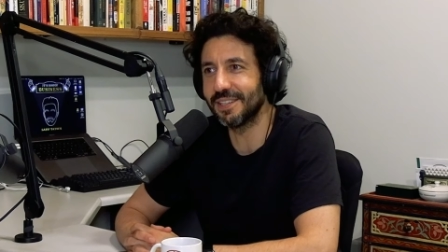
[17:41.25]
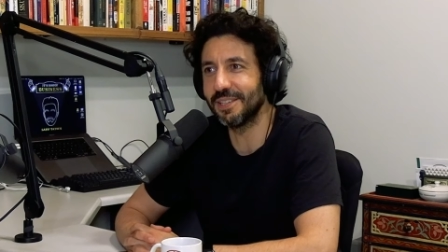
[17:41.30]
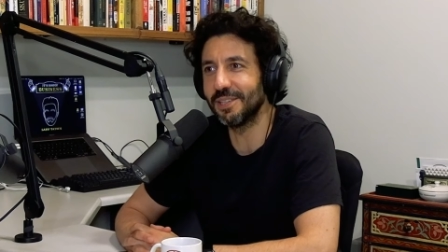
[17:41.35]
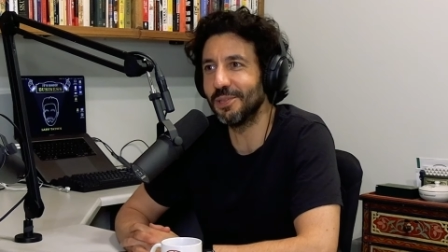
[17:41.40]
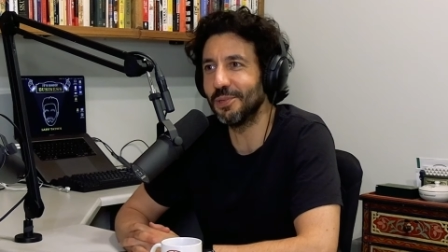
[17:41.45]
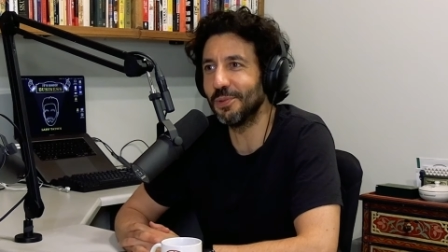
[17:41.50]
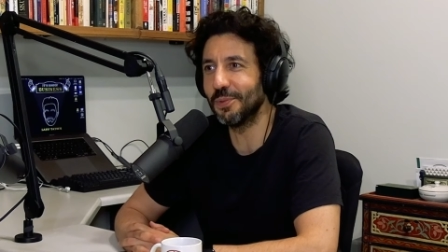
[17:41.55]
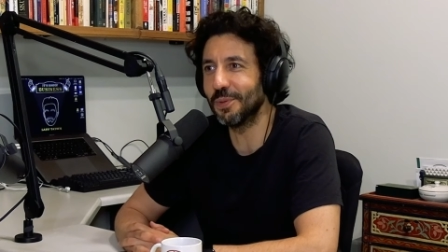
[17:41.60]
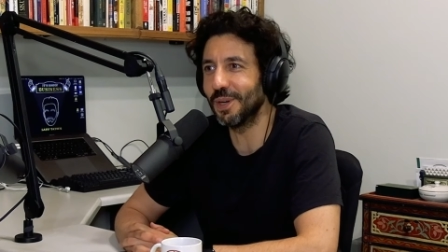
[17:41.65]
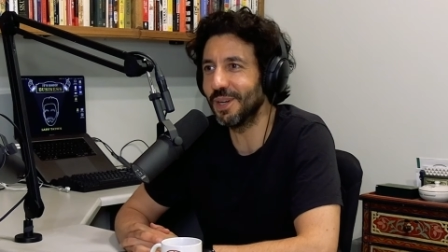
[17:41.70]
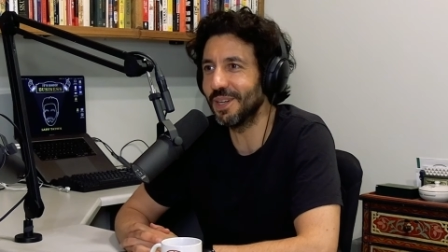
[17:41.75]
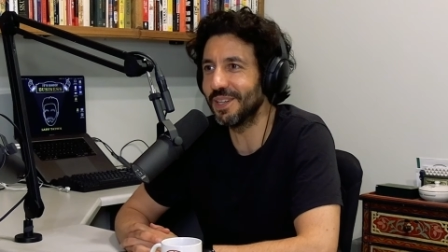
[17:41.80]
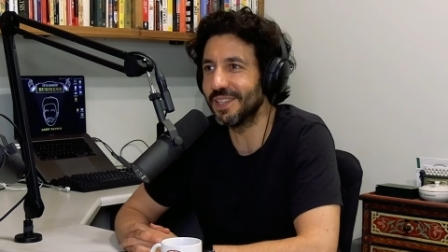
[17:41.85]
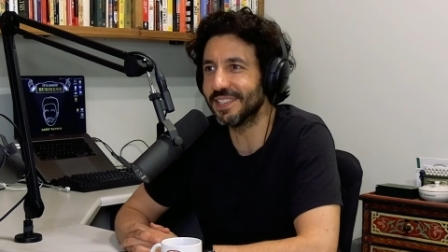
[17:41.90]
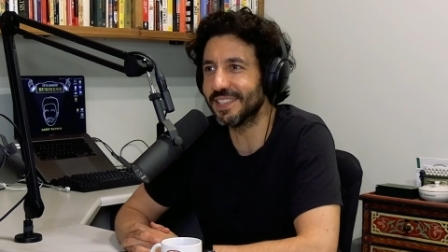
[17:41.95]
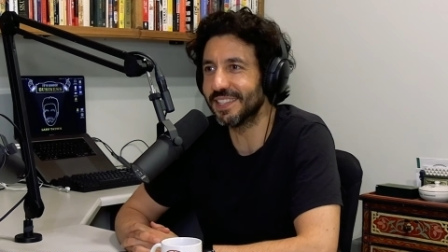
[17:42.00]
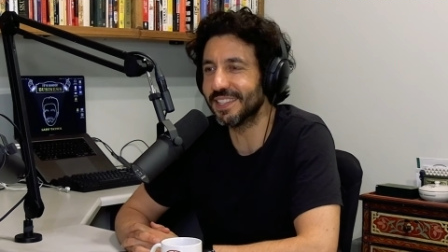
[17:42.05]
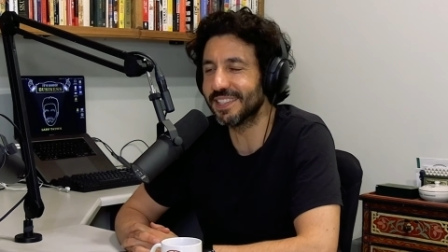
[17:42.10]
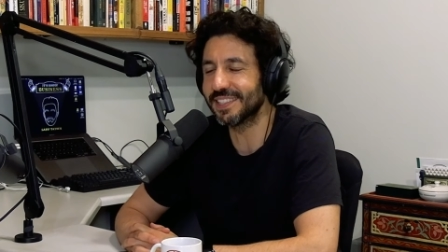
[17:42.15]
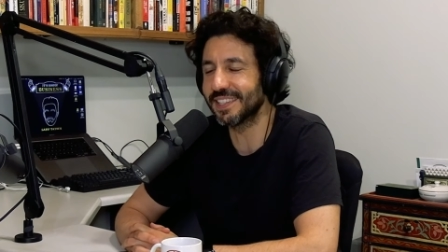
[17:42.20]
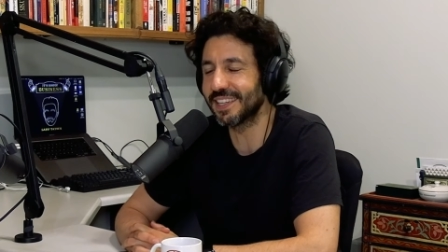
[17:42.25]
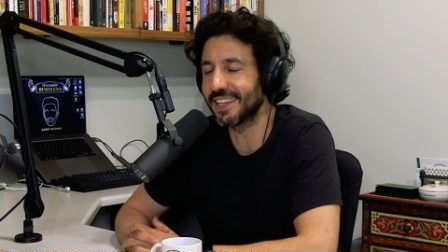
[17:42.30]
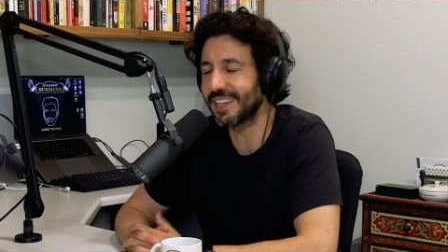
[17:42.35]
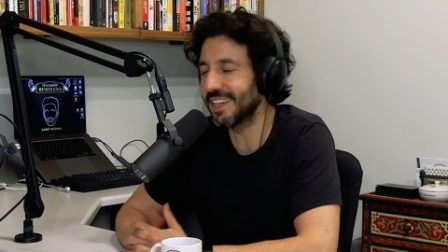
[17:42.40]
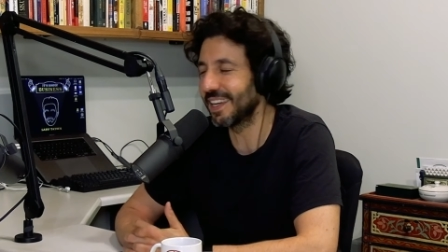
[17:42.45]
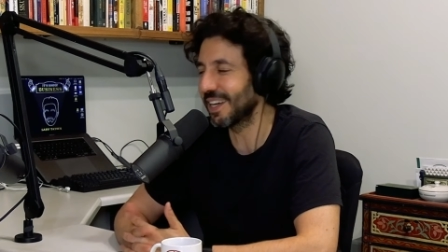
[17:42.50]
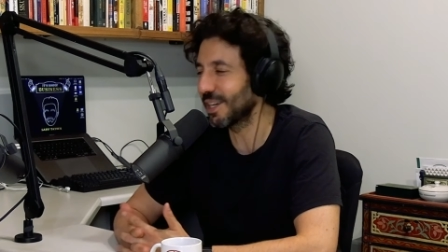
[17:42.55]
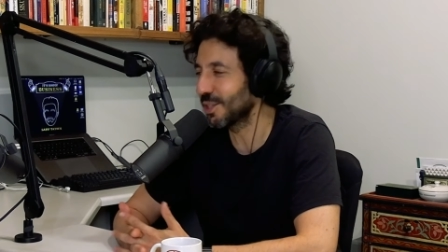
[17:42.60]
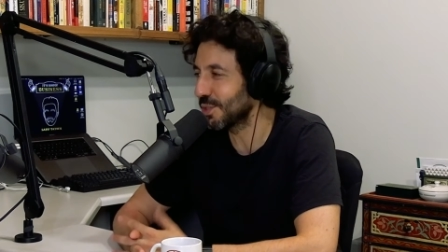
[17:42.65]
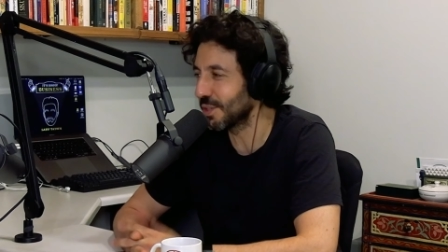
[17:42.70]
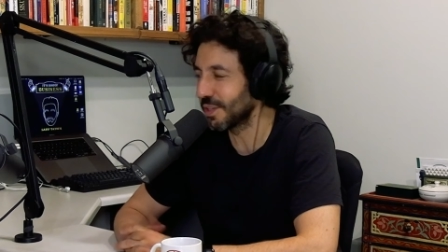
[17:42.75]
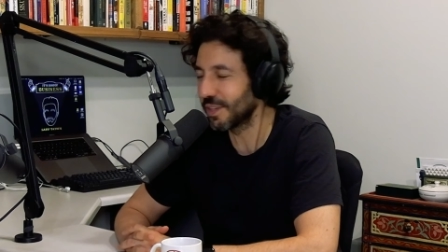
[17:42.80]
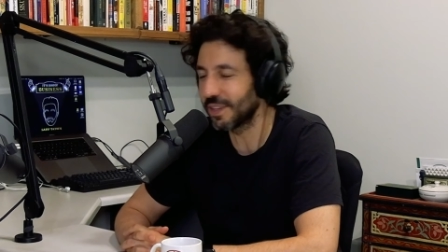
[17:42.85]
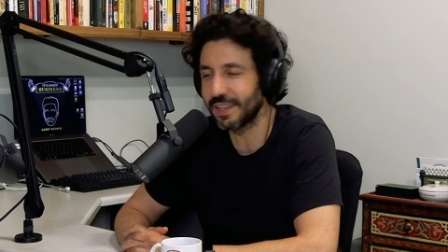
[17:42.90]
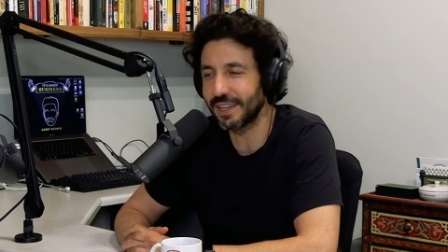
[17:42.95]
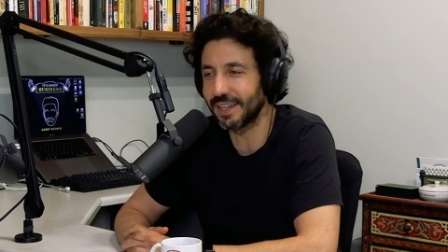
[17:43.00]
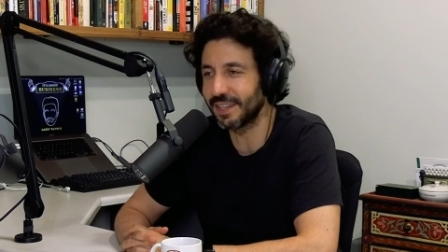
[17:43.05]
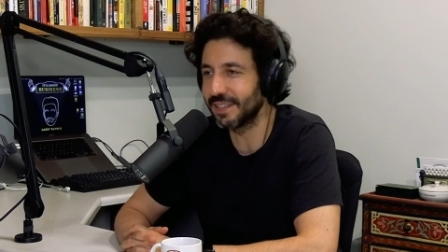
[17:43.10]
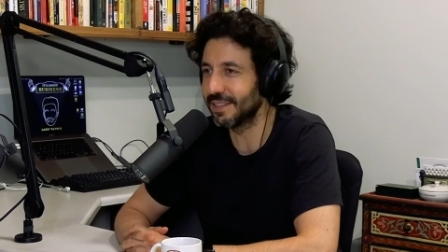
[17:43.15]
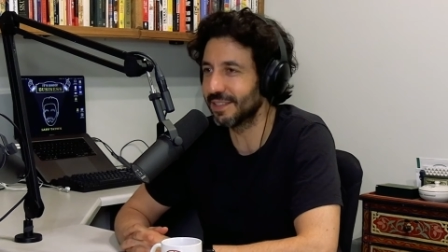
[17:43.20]
a new mm. world. It's like an extra
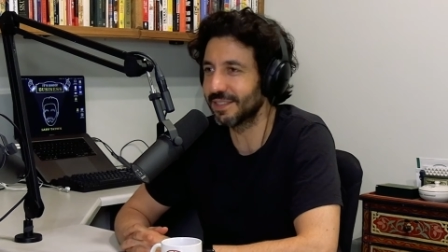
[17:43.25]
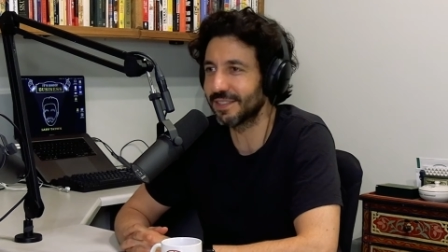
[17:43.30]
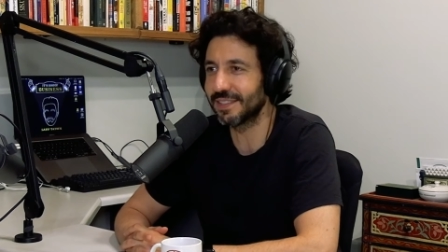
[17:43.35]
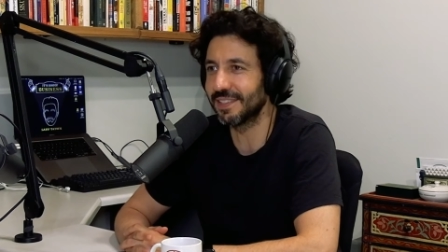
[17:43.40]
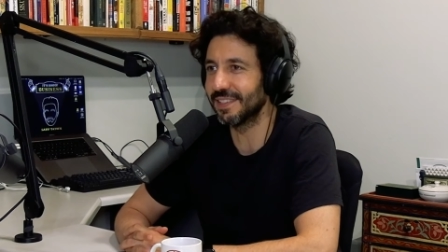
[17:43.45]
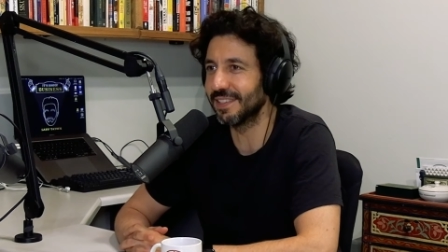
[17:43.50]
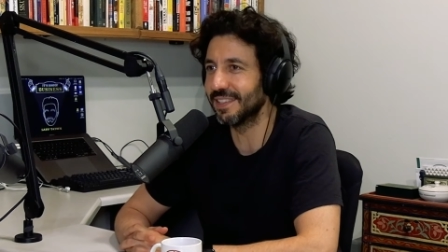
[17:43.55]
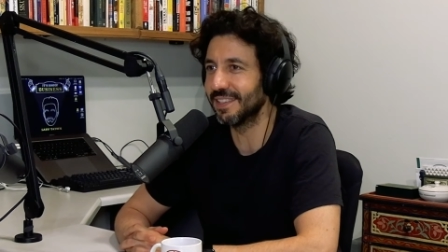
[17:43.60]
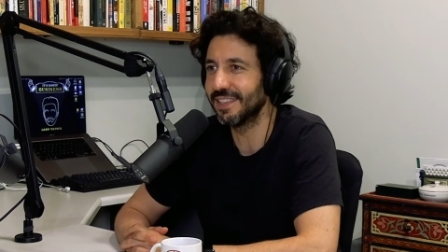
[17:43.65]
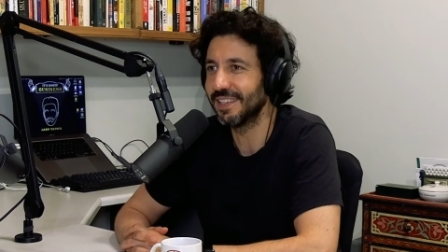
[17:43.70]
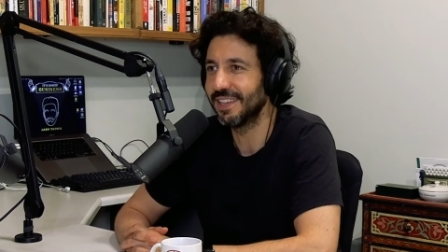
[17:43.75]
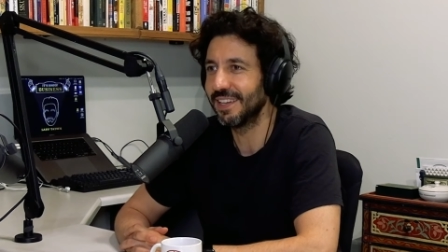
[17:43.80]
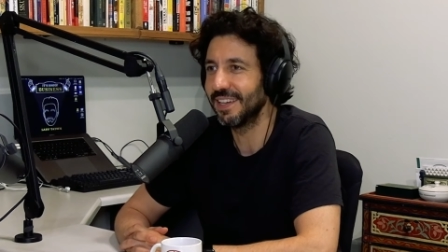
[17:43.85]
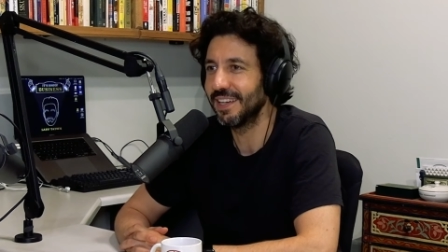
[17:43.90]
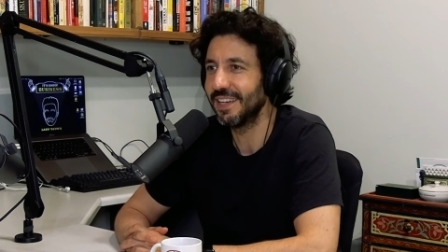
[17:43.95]
thing just to.